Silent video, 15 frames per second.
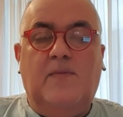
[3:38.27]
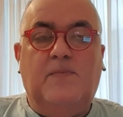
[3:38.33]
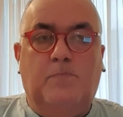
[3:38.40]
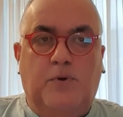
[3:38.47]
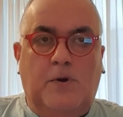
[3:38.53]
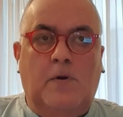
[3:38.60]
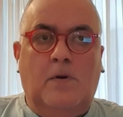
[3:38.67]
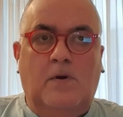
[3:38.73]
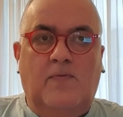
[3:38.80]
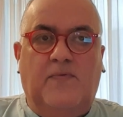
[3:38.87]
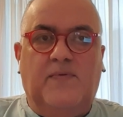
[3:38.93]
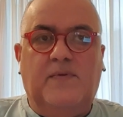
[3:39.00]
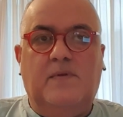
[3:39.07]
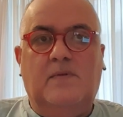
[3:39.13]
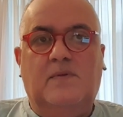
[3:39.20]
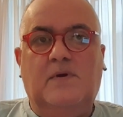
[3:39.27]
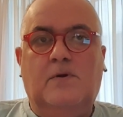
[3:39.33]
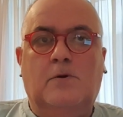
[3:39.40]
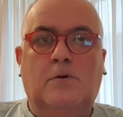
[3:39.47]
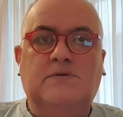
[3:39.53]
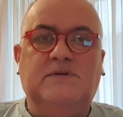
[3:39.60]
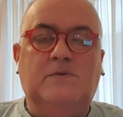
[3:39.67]
At birth, the
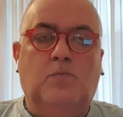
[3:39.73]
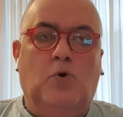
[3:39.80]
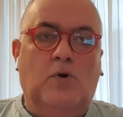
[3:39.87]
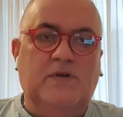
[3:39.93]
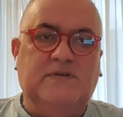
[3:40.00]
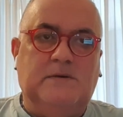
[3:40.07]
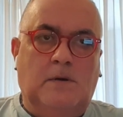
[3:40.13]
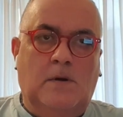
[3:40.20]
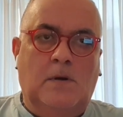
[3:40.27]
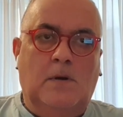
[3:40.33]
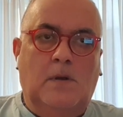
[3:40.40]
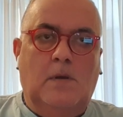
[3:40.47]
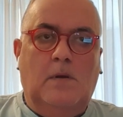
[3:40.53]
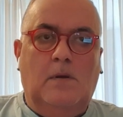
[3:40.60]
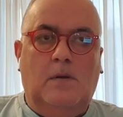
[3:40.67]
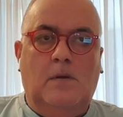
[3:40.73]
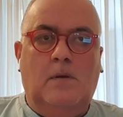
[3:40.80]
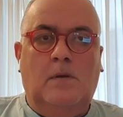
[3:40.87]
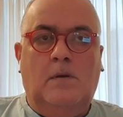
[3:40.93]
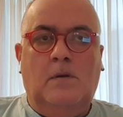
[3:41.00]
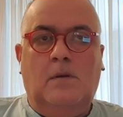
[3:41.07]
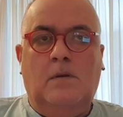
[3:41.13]
girls and boys are
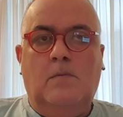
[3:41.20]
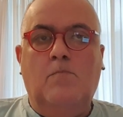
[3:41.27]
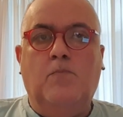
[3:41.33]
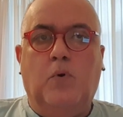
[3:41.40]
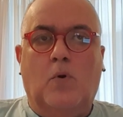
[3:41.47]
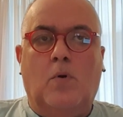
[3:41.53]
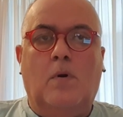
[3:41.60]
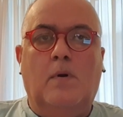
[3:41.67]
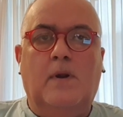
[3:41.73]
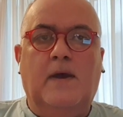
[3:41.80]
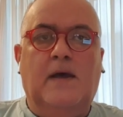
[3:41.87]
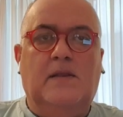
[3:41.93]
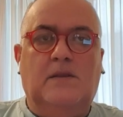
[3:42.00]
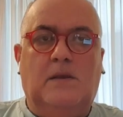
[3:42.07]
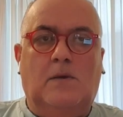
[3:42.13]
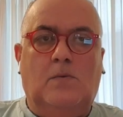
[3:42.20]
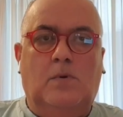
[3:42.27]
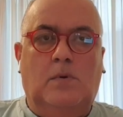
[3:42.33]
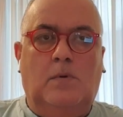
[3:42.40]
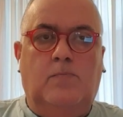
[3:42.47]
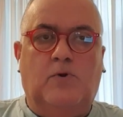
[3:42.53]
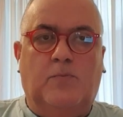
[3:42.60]
born at
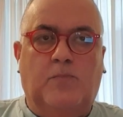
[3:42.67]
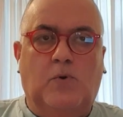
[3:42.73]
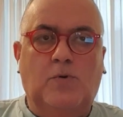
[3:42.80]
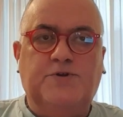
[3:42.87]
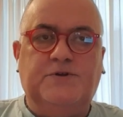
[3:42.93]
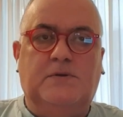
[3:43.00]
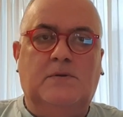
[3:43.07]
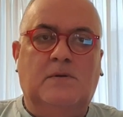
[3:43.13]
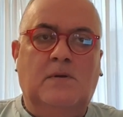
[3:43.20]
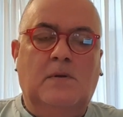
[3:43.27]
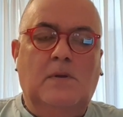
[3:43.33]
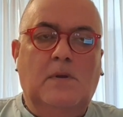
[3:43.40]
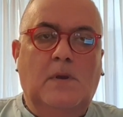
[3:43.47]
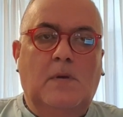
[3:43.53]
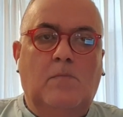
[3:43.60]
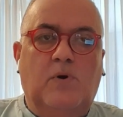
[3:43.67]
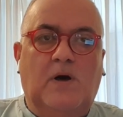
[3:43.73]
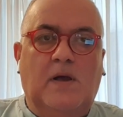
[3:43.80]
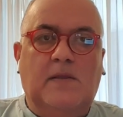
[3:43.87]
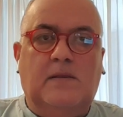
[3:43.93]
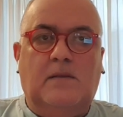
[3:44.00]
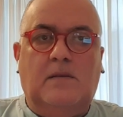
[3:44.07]
equal proportion,
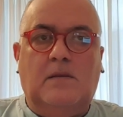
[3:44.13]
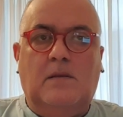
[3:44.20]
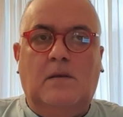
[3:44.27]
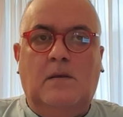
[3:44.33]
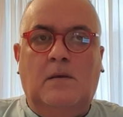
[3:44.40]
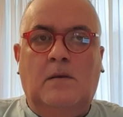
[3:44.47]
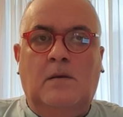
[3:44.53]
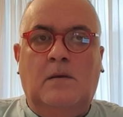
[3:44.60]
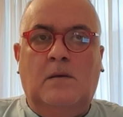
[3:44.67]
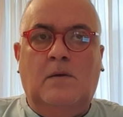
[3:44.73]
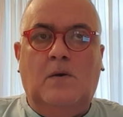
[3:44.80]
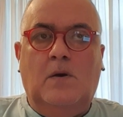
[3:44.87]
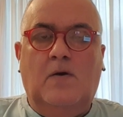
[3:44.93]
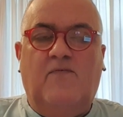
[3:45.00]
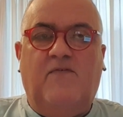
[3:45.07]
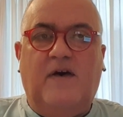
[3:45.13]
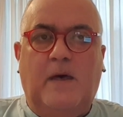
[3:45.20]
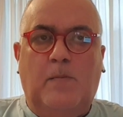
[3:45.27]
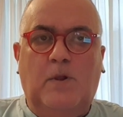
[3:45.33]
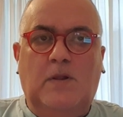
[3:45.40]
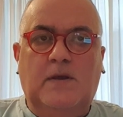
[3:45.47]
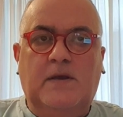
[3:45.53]
but
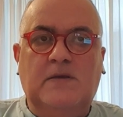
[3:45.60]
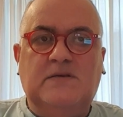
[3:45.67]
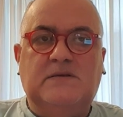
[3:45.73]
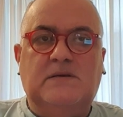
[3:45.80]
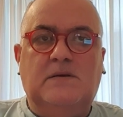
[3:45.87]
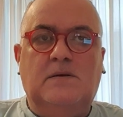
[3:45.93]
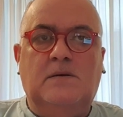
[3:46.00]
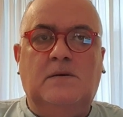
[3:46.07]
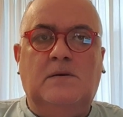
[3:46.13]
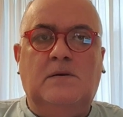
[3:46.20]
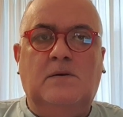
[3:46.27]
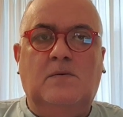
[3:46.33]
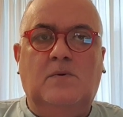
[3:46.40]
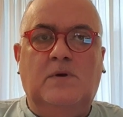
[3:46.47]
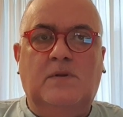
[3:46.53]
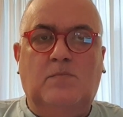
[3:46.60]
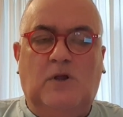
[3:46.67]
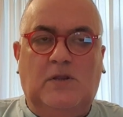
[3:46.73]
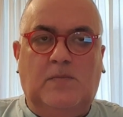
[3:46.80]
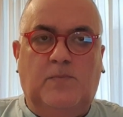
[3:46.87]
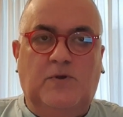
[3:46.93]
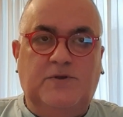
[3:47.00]
families with
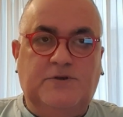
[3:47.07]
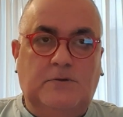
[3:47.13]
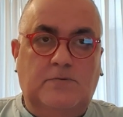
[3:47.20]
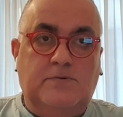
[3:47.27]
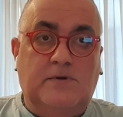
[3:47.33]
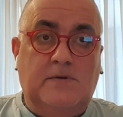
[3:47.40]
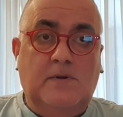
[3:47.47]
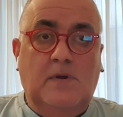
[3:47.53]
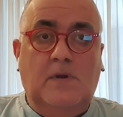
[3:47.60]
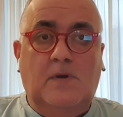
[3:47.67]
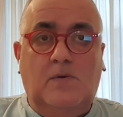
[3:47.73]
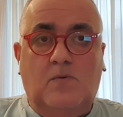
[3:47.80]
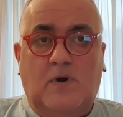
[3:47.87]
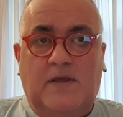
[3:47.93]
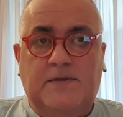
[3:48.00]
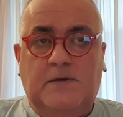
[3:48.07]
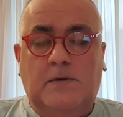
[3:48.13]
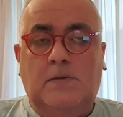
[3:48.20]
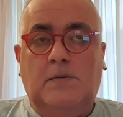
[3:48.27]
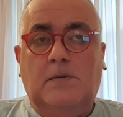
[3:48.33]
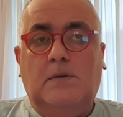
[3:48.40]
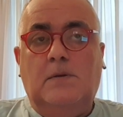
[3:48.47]
multiple children
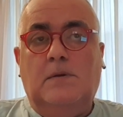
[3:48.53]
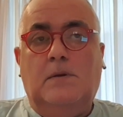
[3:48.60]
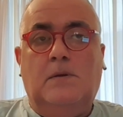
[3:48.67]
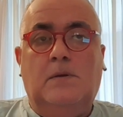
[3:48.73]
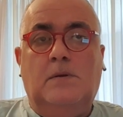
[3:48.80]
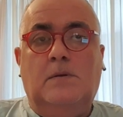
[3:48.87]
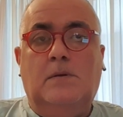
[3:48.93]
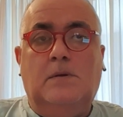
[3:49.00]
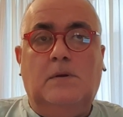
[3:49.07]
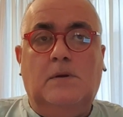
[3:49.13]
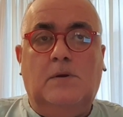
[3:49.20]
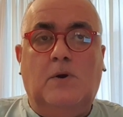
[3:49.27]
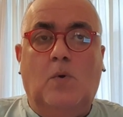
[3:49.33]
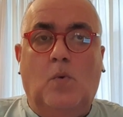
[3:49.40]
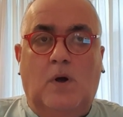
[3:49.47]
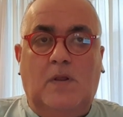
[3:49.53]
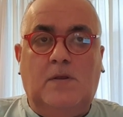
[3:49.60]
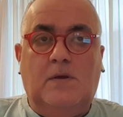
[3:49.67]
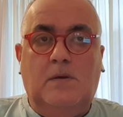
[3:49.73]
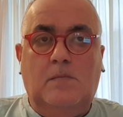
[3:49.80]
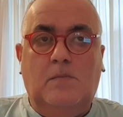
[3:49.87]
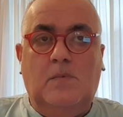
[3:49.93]
rather
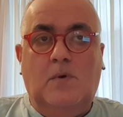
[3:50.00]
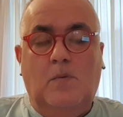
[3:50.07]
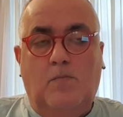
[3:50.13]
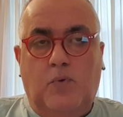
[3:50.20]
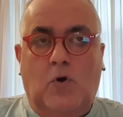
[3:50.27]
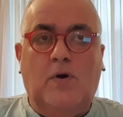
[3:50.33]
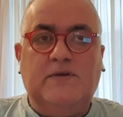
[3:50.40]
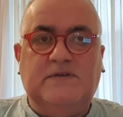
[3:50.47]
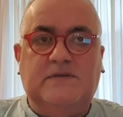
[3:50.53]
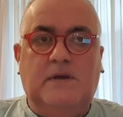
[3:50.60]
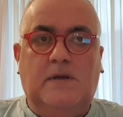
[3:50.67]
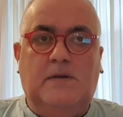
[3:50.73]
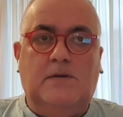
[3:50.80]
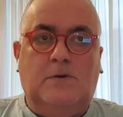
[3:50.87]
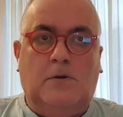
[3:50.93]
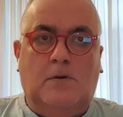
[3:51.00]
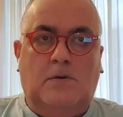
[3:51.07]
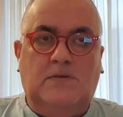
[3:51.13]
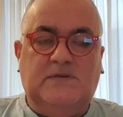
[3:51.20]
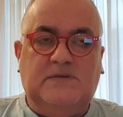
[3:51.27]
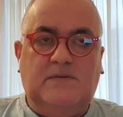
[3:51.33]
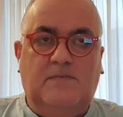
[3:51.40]
welcome boys than
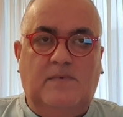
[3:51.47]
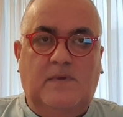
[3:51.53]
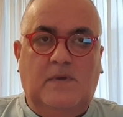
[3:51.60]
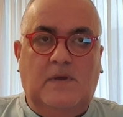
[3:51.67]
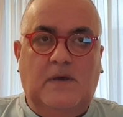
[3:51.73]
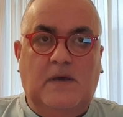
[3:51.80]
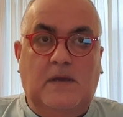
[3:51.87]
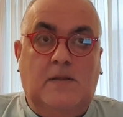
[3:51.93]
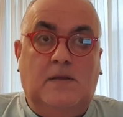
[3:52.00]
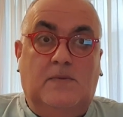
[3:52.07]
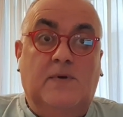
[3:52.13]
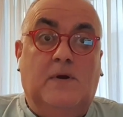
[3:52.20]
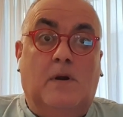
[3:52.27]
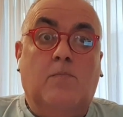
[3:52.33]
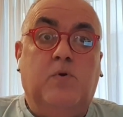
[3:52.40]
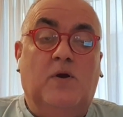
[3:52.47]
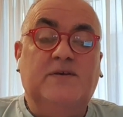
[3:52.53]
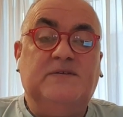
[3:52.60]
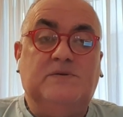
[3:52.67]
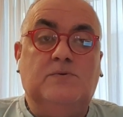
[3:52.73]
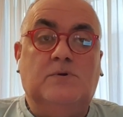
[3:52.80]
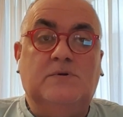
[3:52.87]
girls. And there are
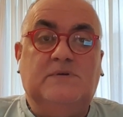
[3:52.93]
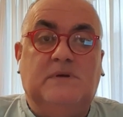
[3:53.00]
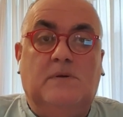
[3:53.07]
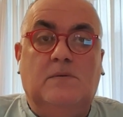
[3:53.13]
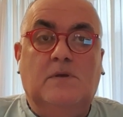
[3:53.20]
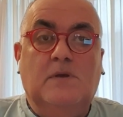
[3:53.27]
places where